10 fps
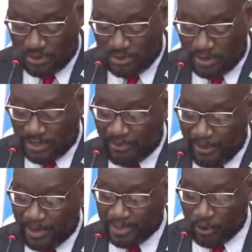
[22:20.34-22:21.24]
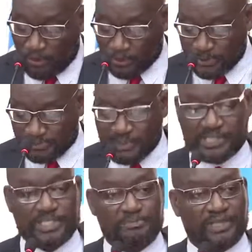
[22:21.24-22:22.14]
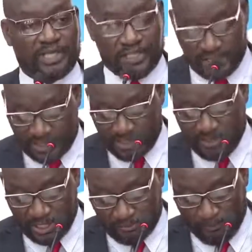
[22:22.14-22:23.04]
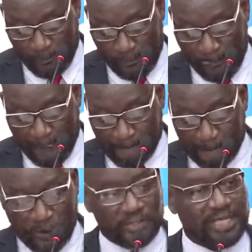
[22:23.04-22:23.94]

the members opposite Mr. Speaker in this debate on the